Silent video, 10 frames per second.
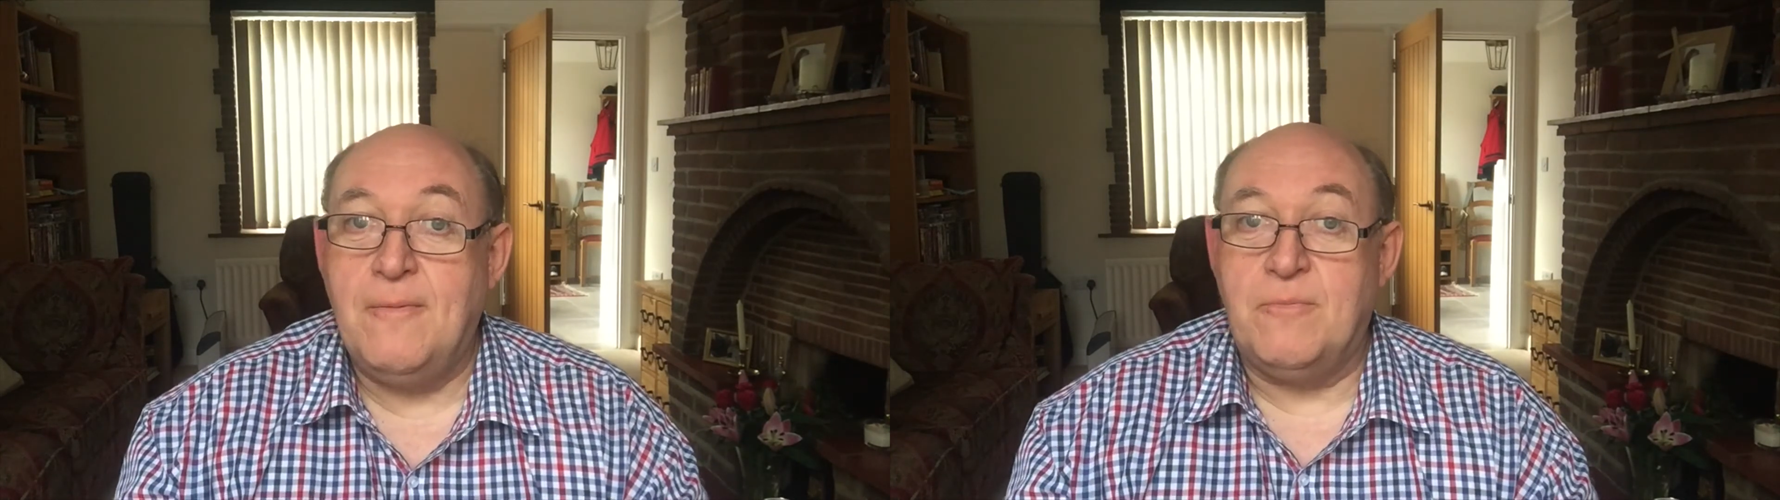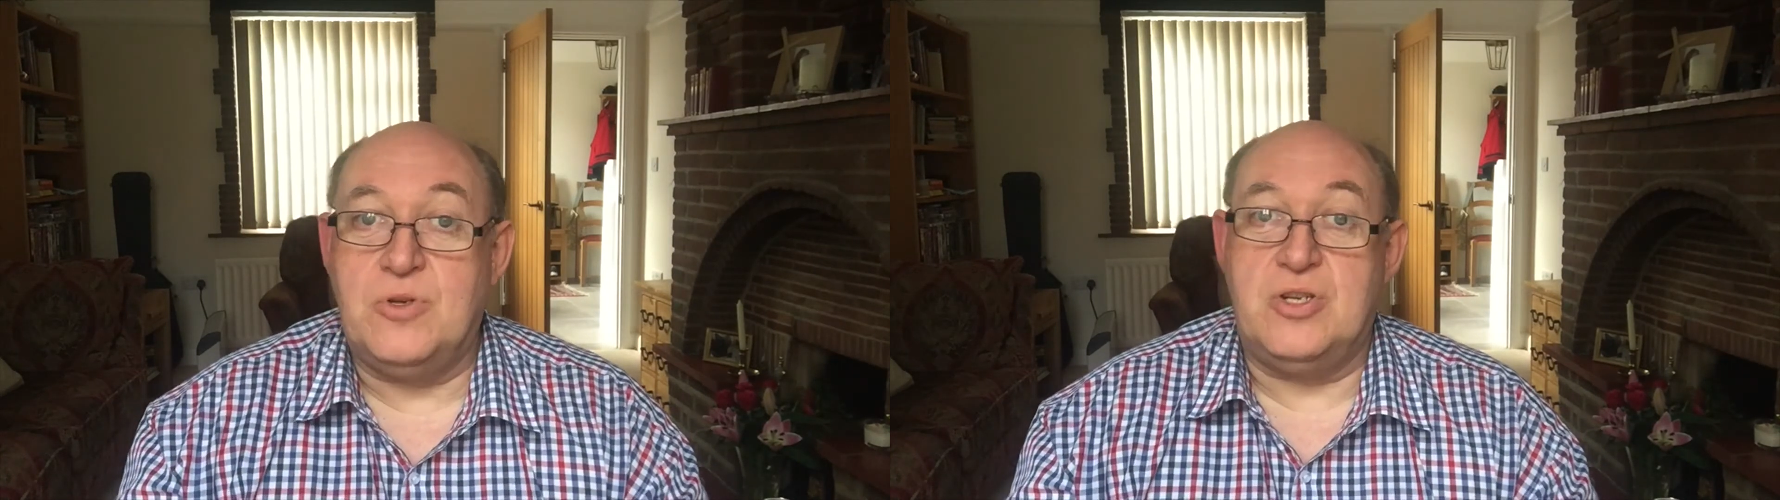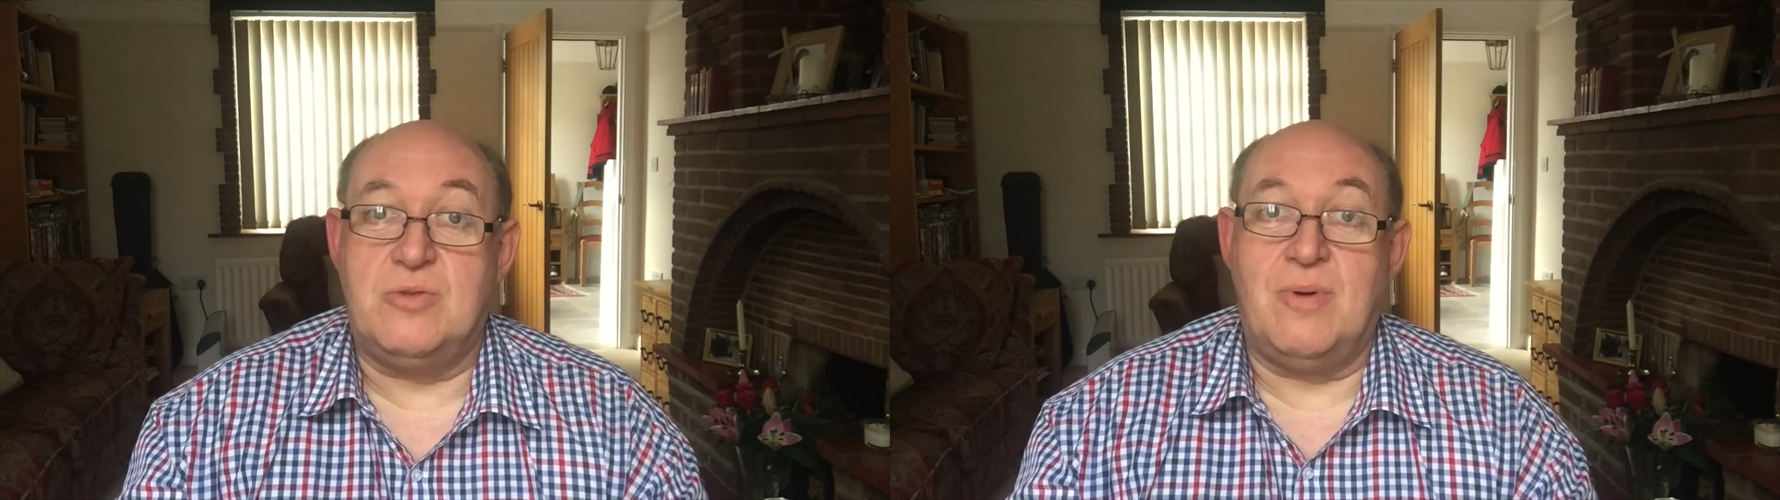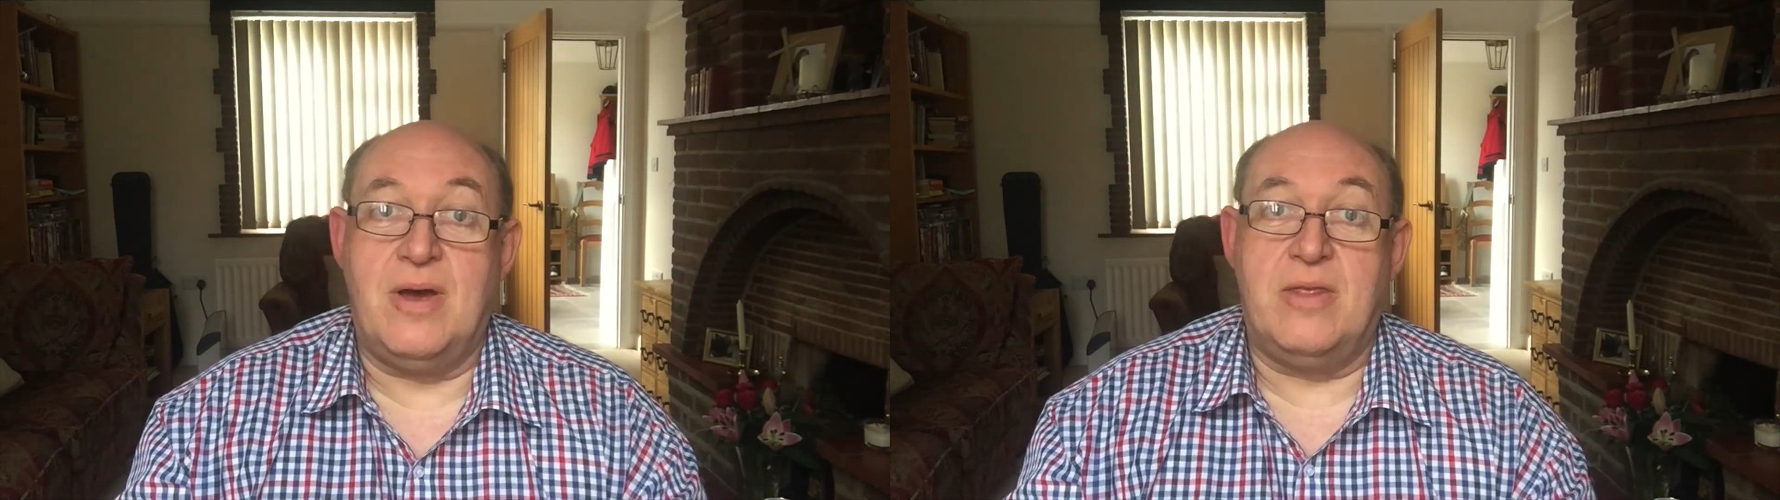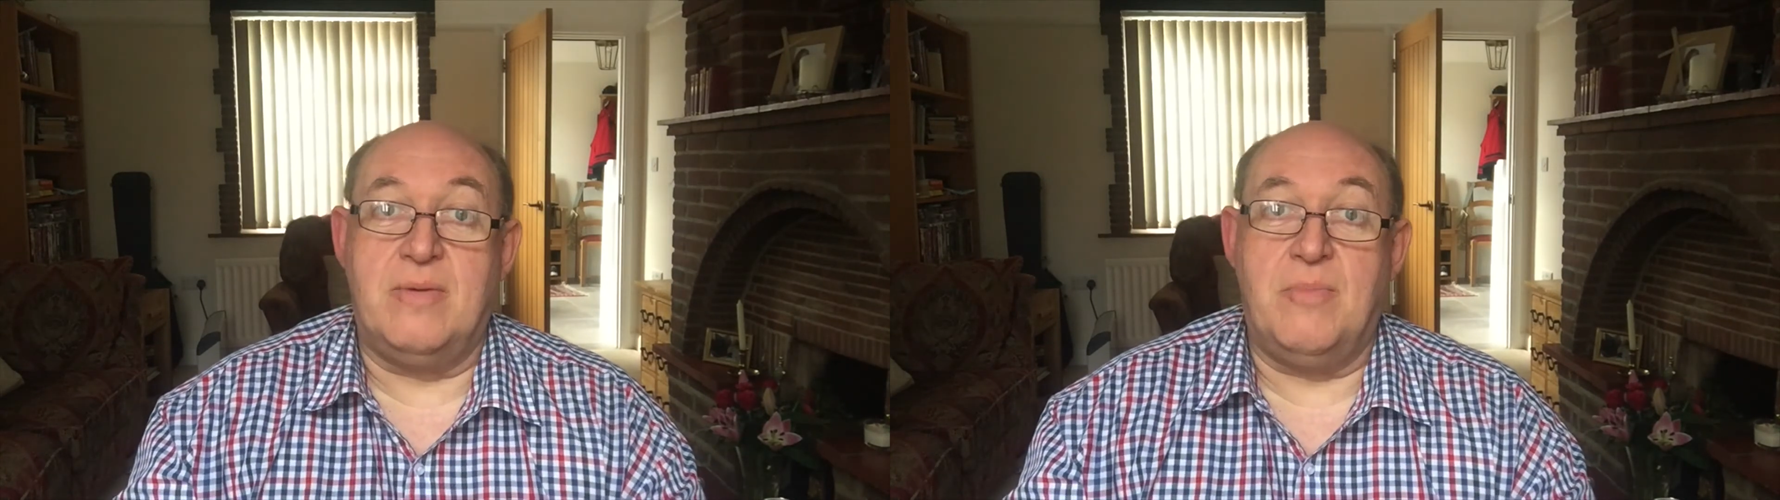which is where
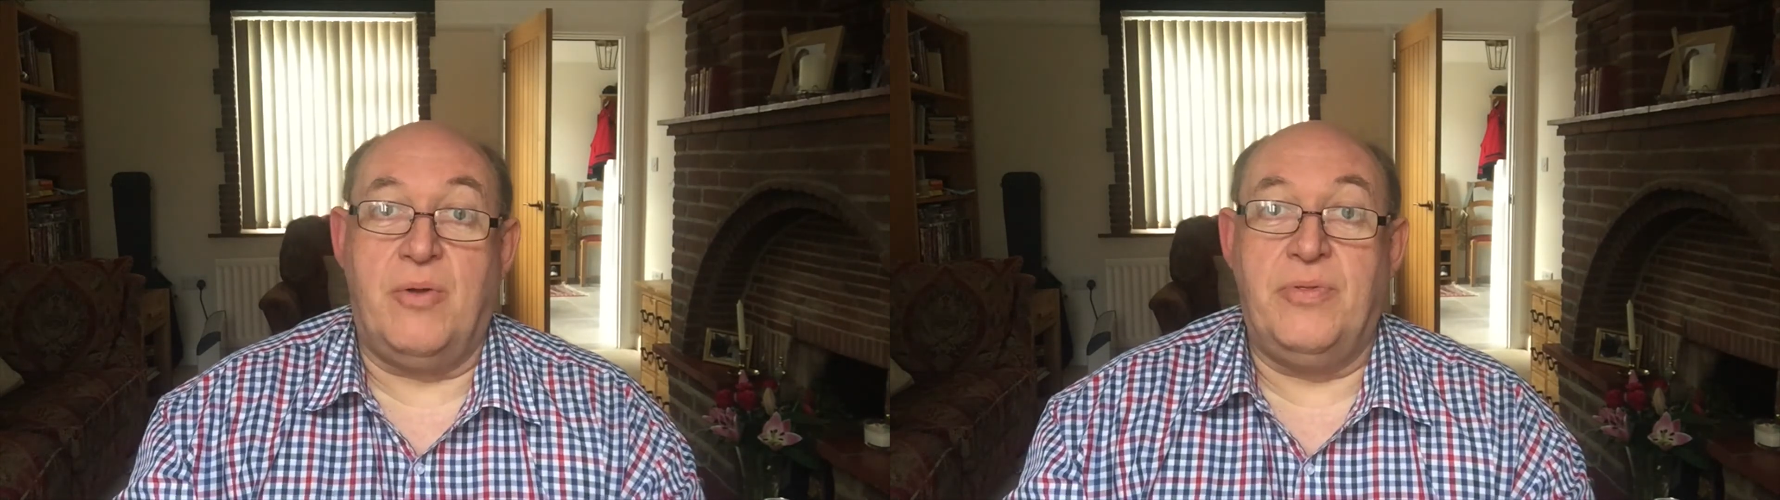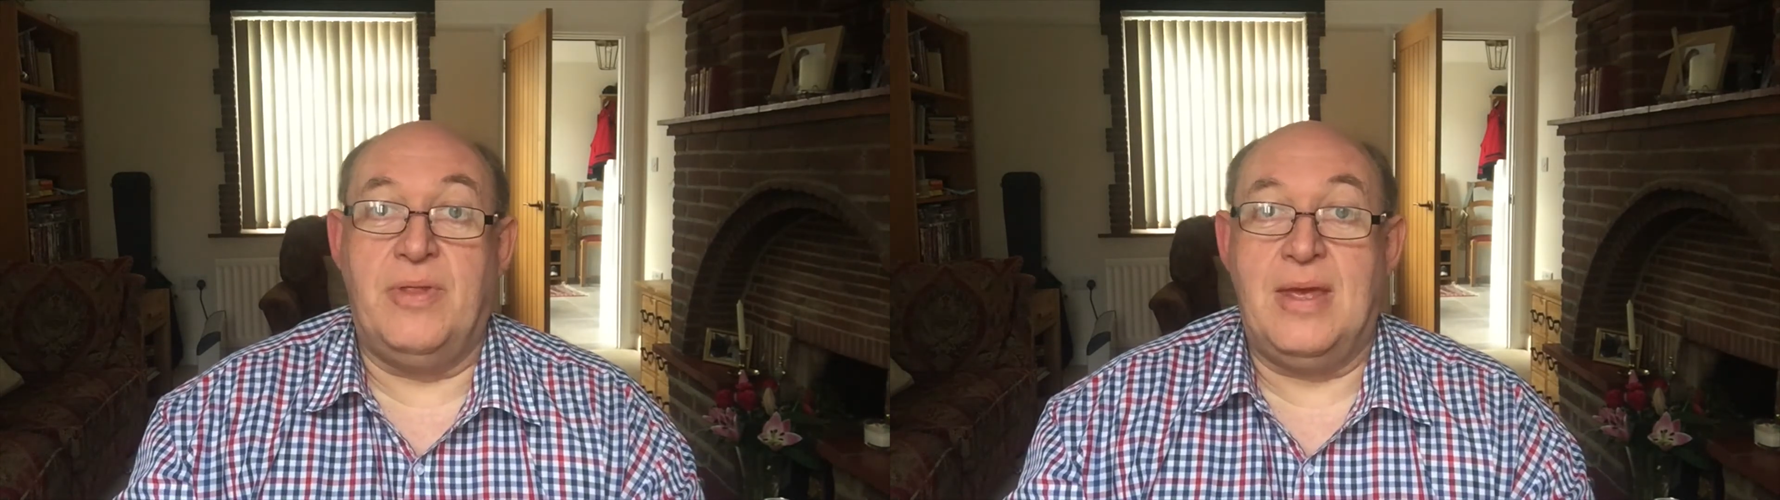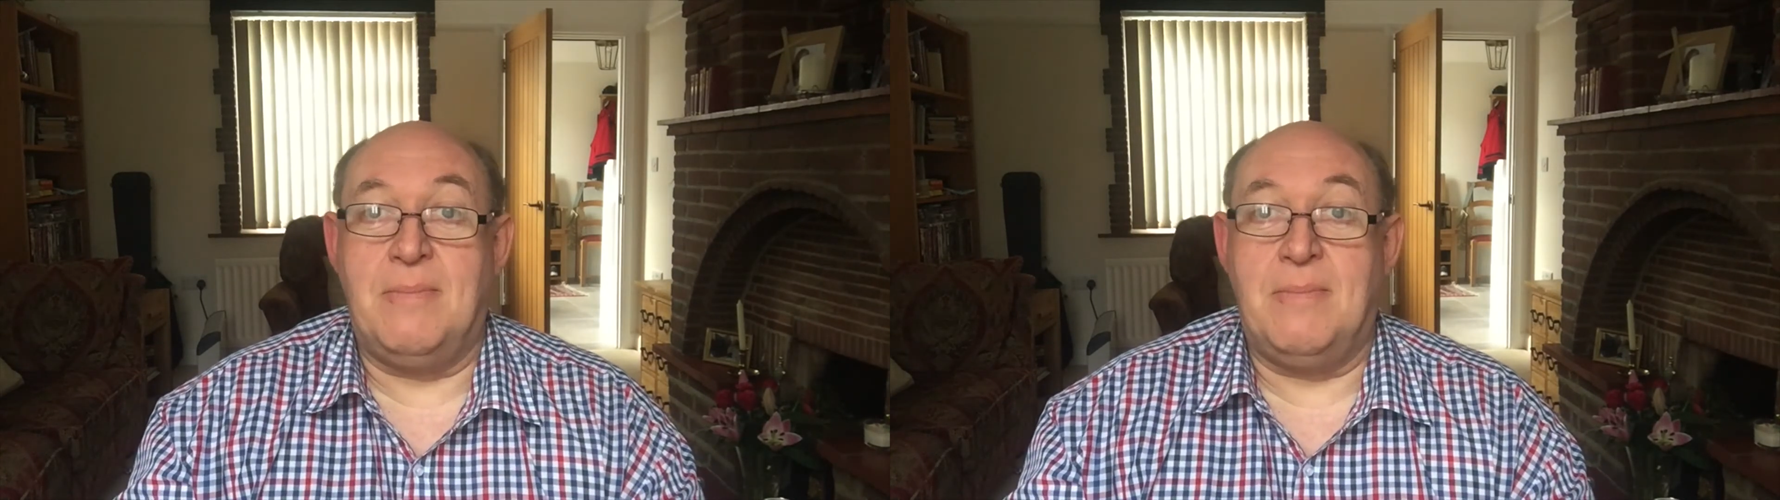the modern name